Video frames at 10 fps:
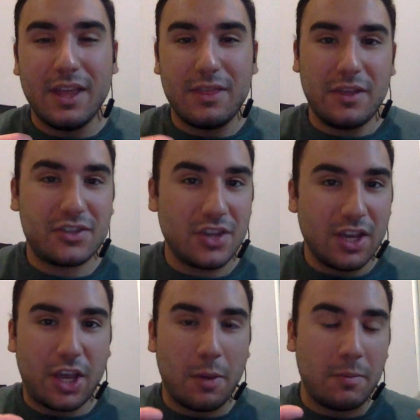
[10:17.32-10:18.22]
this
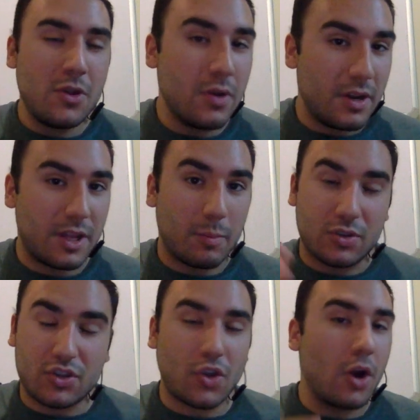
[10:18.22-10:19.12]
community.
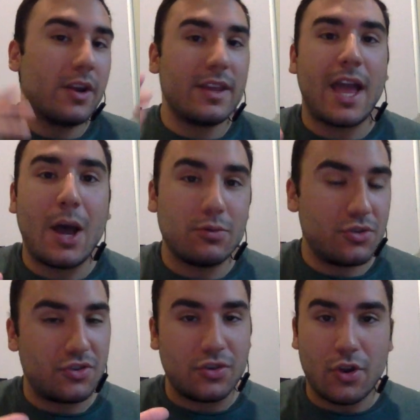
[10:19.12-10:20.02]
But starting out,
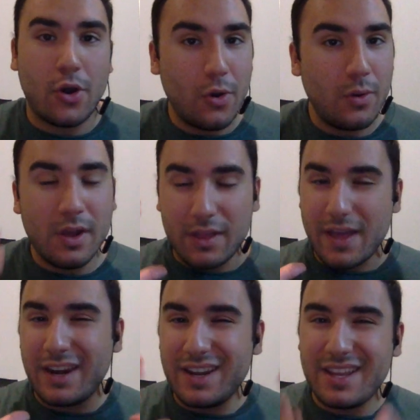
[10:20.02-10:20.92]
just know
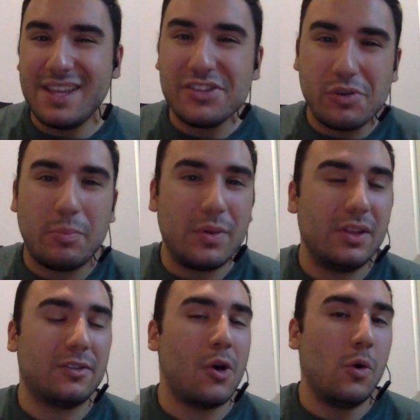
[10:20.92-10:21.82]
that it is a bit
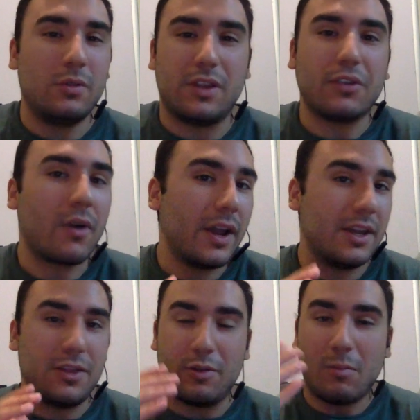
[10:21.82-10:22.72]
lonely, right?
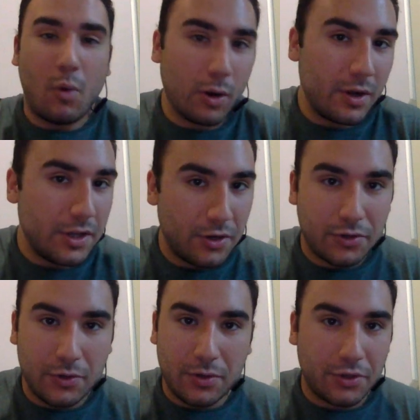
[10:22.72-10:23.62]
In the morning, you're
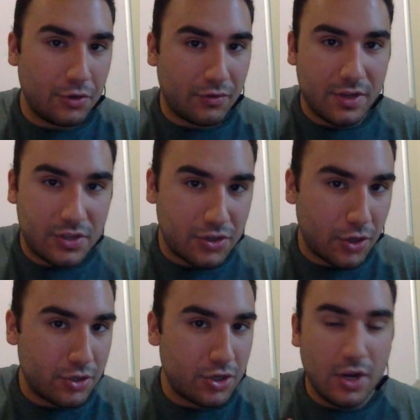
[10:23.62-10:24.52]
doing your
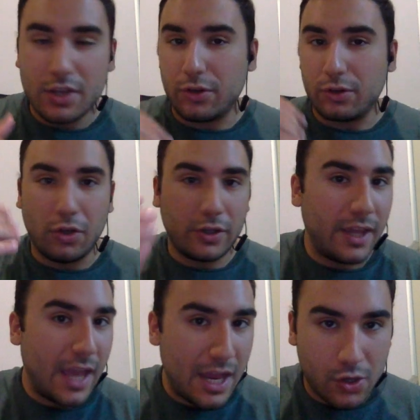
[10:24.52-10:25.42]
research, you're
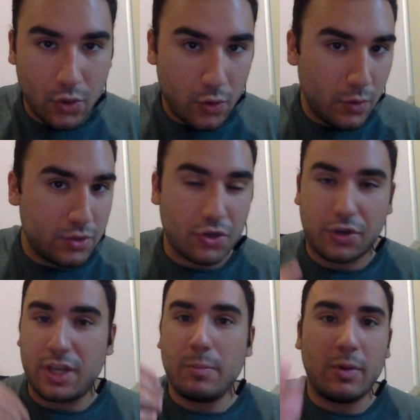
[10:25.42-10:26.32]
looking at news, you're
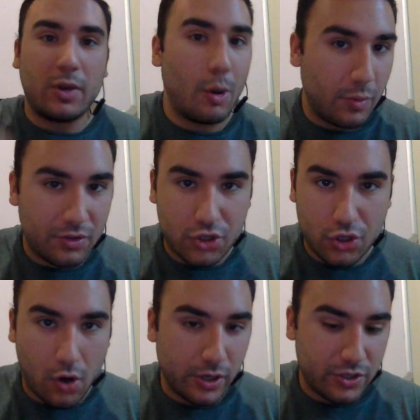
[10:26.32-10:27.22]
keeping up with
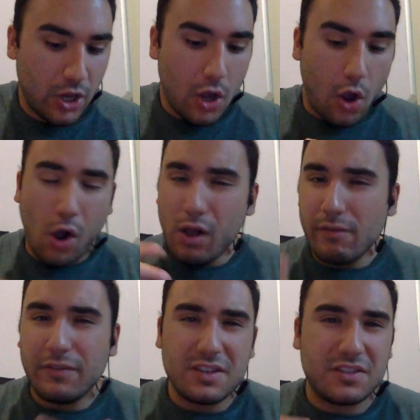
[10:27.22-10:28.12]
charts, all
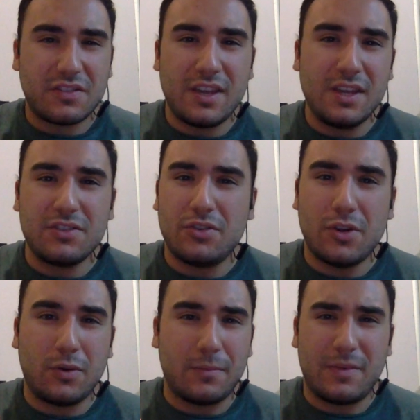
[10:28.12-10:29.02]
of these things, you
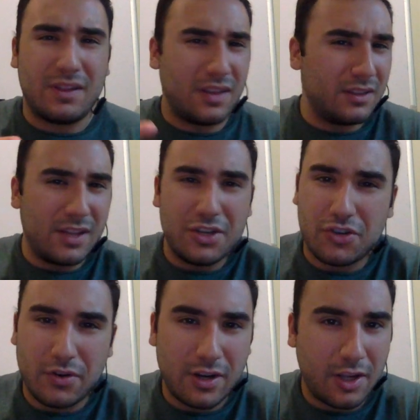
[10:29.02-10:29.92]
know, and unless
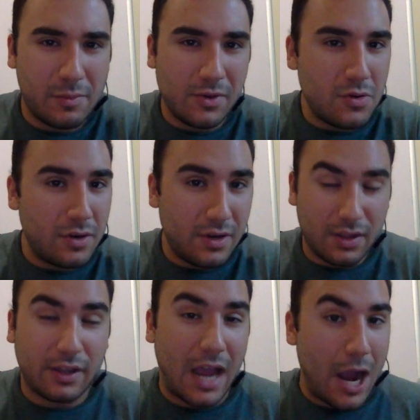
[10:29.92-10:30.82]
you're in a community
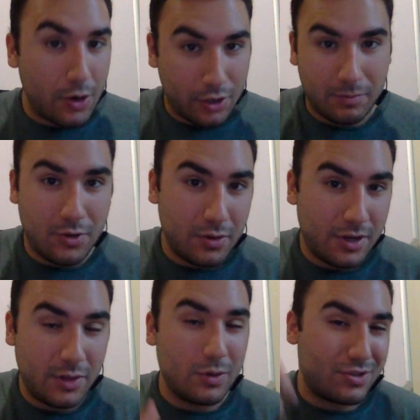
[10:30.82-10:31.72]
like our
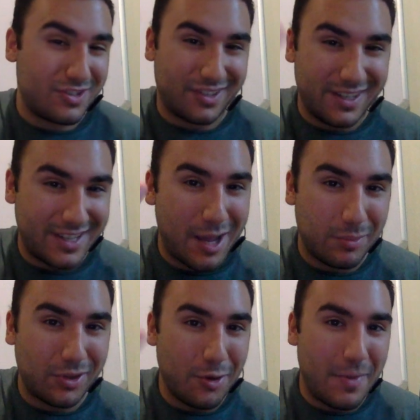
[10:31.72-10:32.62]
community, which is linked down
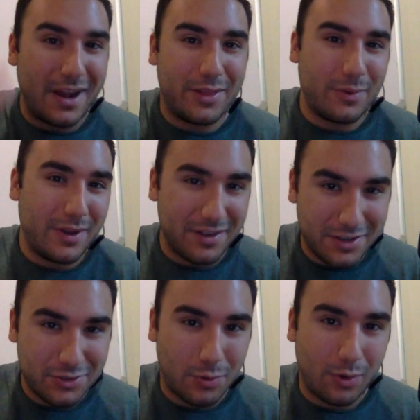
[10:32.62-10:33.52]
below, by the way, the
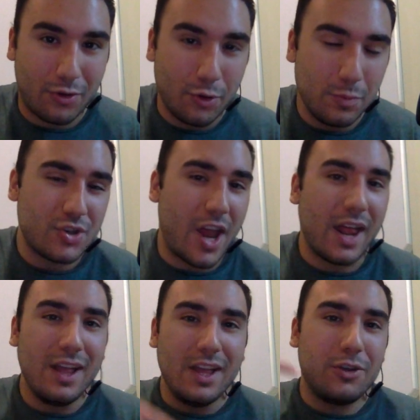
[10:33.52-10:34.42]
Discord group chat,
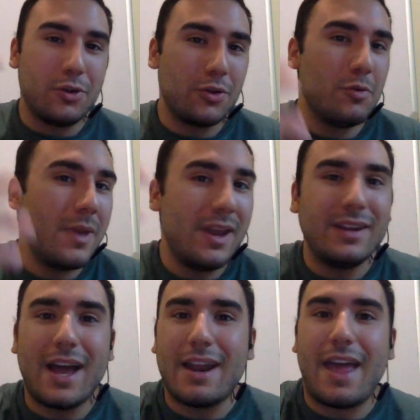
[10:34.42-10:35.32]
you know, you may
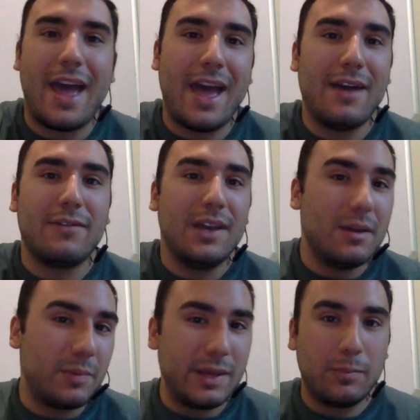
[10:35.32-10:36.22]
not have
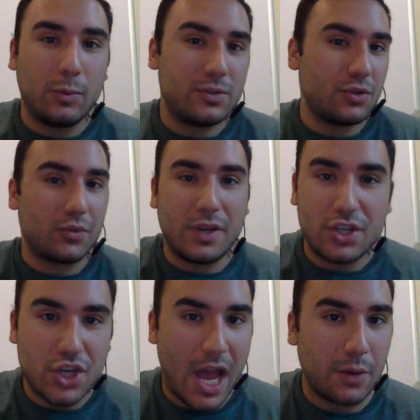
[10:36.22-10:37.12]
people to
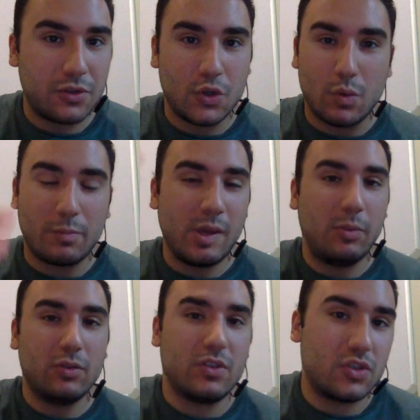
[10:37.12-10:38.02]
reach out to and
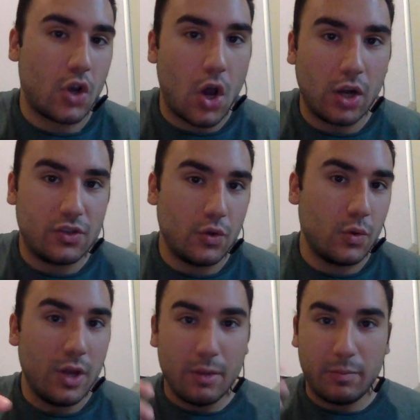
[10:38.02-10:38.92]
people to talk
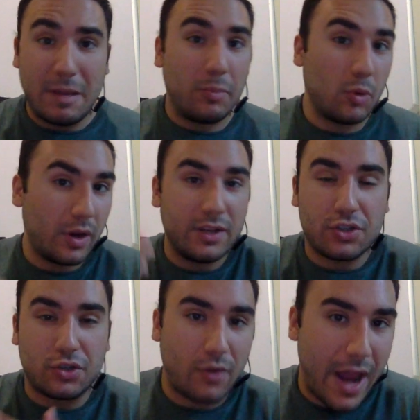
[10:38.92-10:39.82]
to, people to
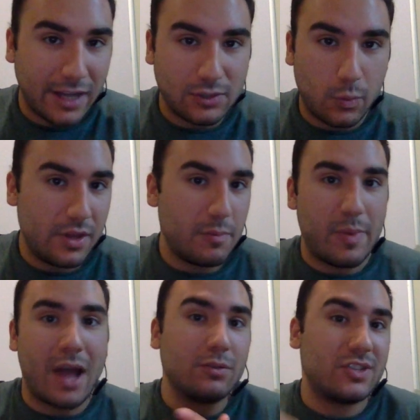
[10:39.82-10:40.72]
interact with,
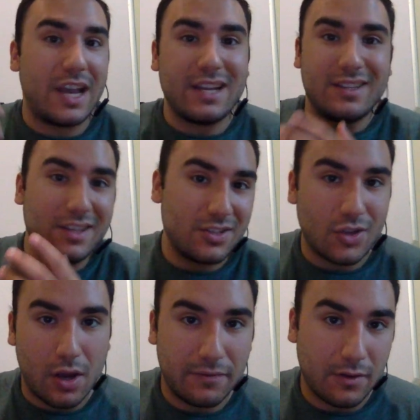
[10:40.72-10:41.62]
bounce ideas
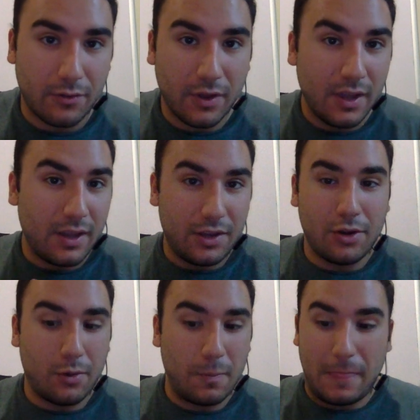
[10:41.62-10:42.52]
off of, you
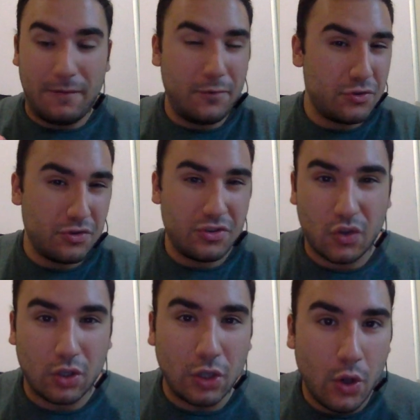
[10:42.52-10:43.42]
know, if you're just
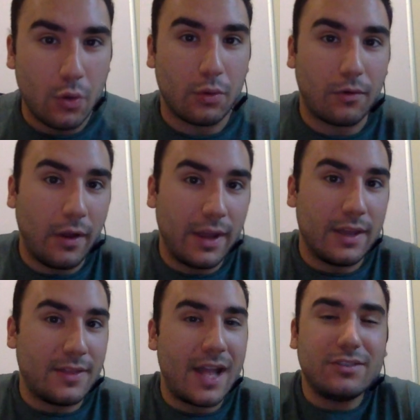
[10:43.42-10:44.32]
alone, right?
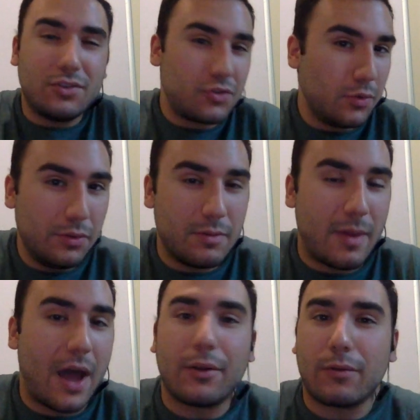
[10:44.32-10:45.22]
And that's the truth
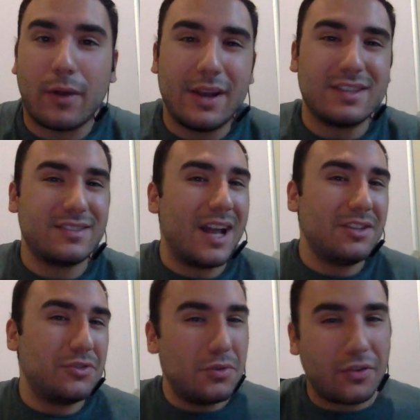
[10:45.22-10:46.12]
about it, right? It's
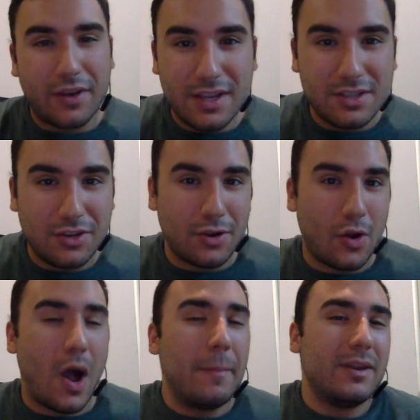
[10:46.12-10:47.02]
not too crazy, you
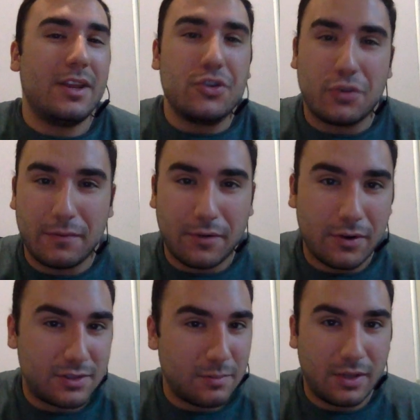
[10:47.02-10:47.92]
know, I'm an introvert,
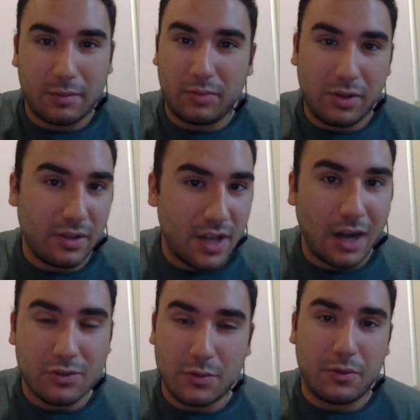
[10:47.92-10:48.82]
to be completely
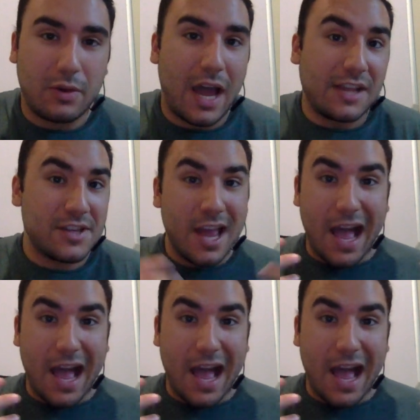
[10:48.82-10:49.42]
honest with you guys.